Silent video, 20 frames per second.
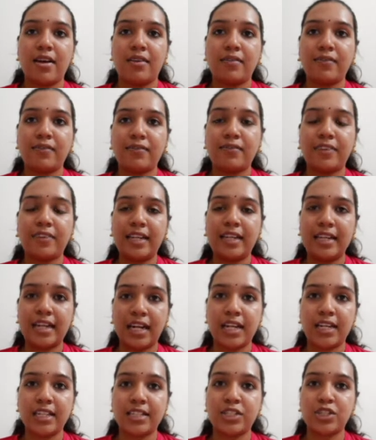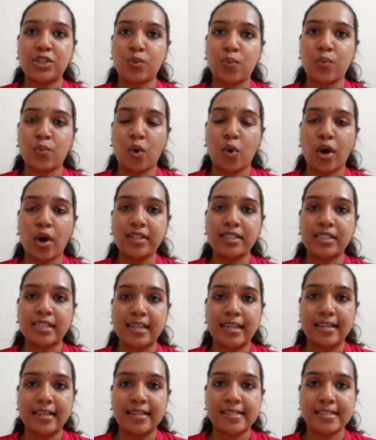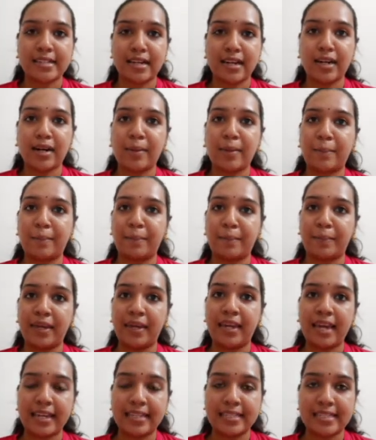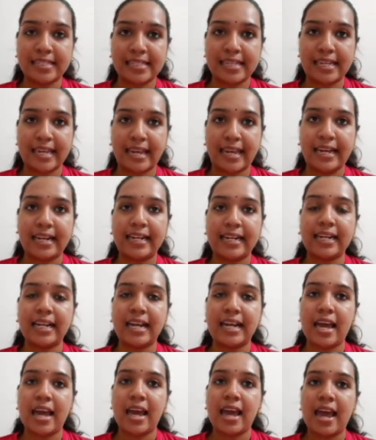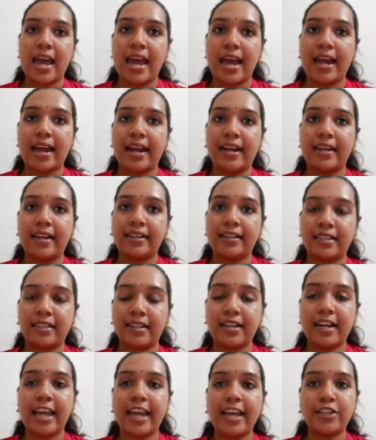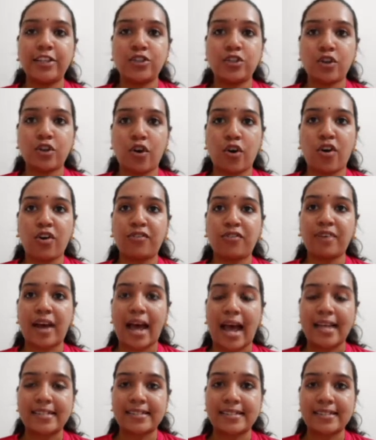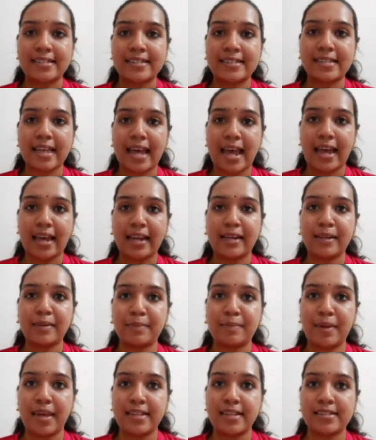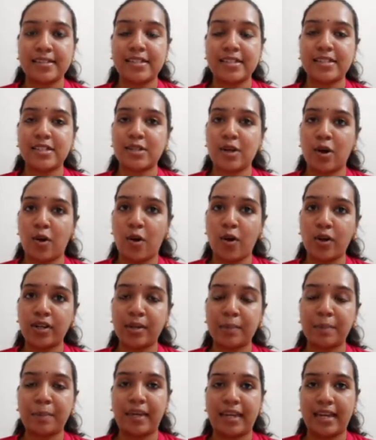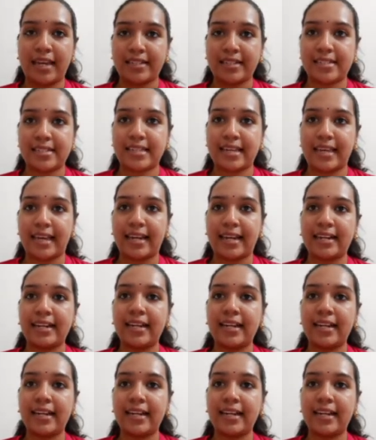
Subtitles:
We learned what is a pH scale and the range of acids and bases on a pH scale.